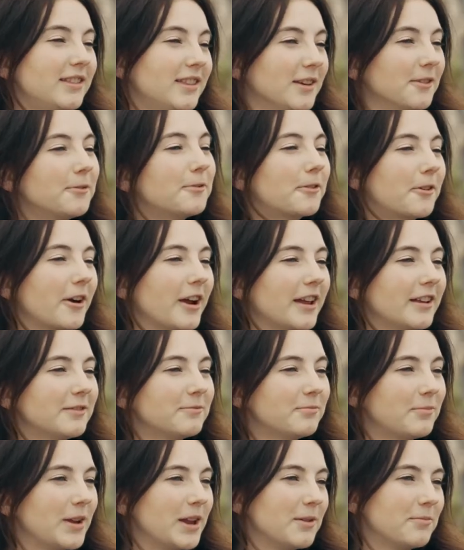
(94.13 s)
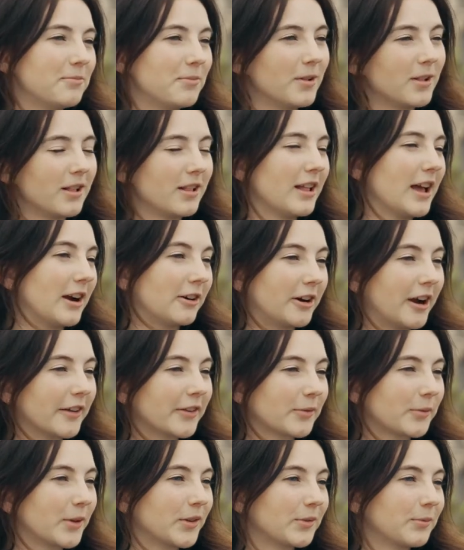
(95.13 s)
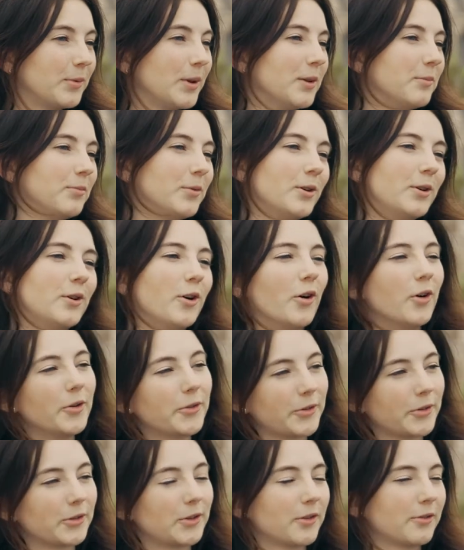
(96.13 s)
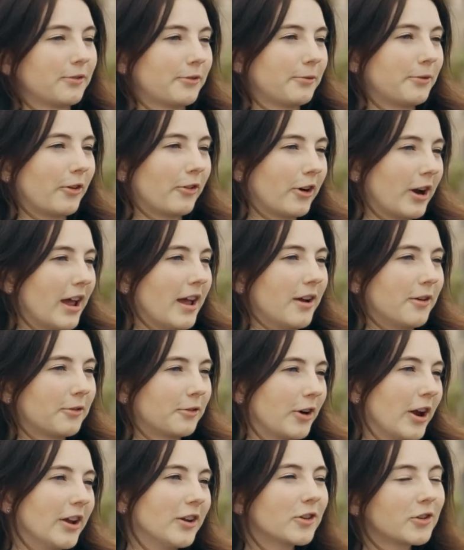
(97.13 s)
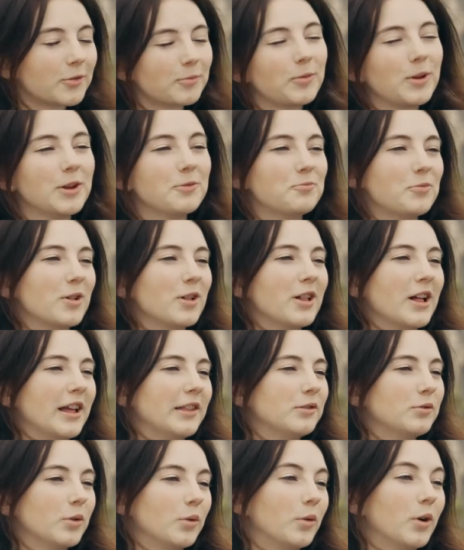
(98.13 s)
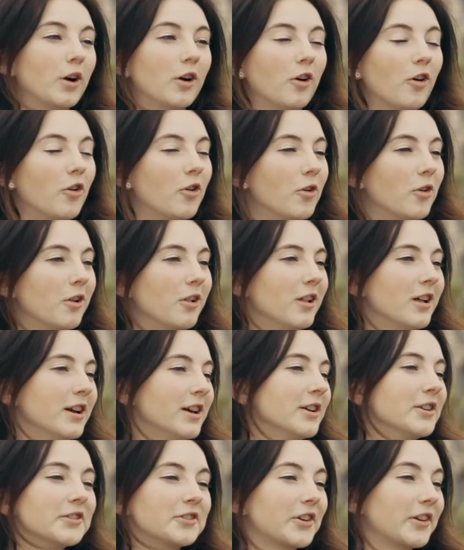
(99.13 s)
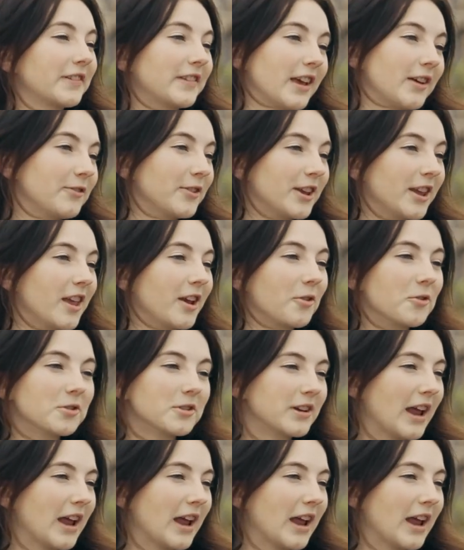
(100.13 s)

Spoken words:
different people, Erasmus people, also the French people, and we were all just having a good